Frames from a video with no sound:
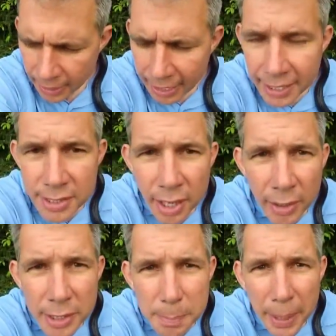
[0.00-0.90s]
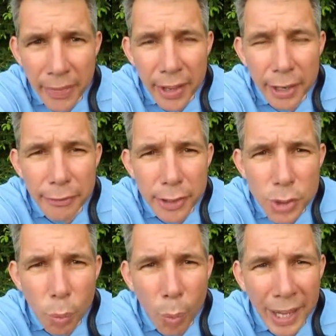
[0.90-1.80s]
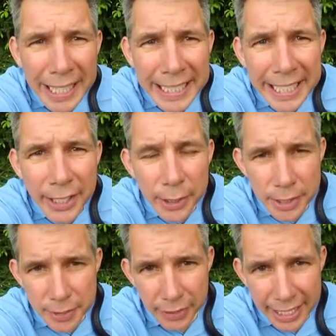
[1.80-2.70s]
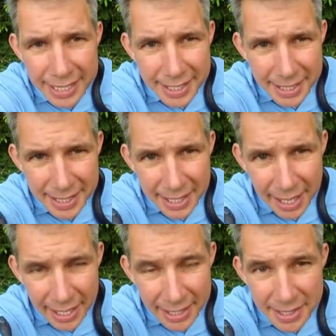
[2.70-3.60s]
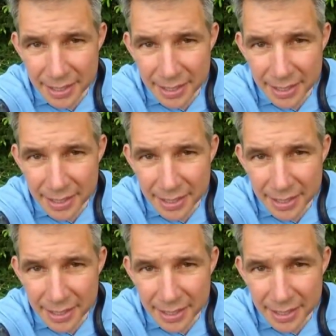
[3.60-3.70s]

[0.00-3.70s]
Odds are it's been there for twenty years if it gets this size.